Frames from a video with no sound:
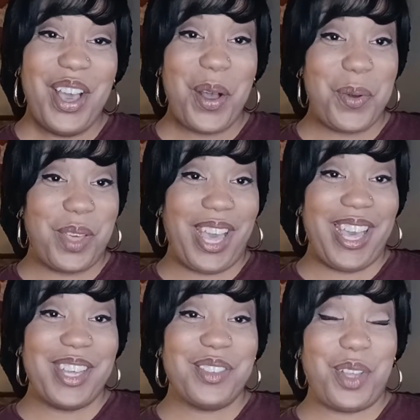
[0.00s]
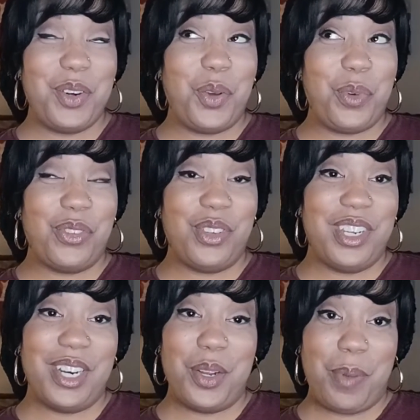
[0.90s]
Okay, so I don't know what she
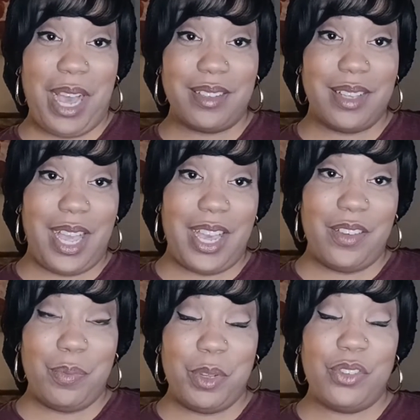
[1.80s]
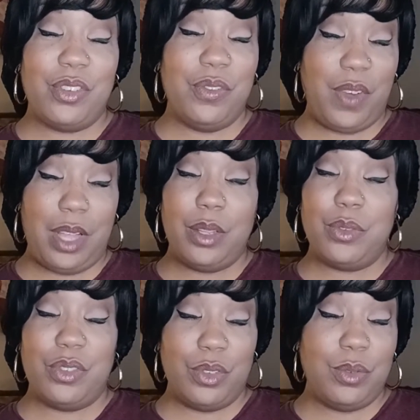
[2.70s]
did in the past life, but she
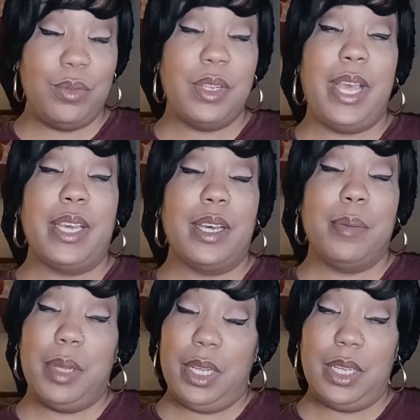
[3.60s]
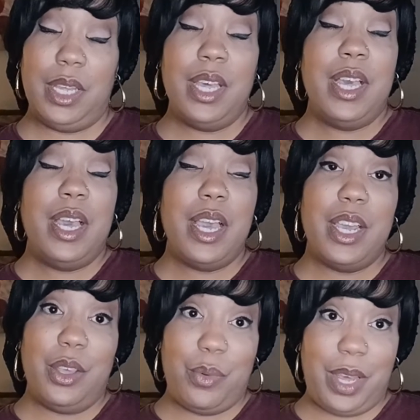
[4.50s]
followed suit like a mug.
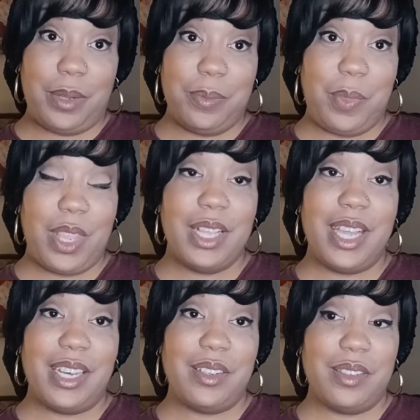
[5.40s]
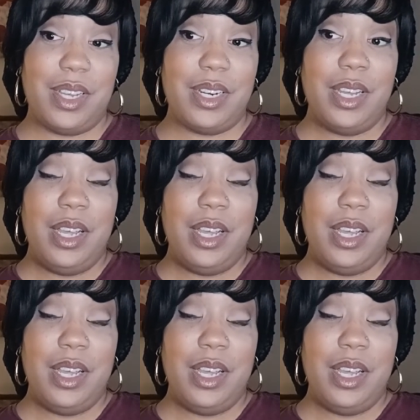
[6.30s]
Anyway, like I said,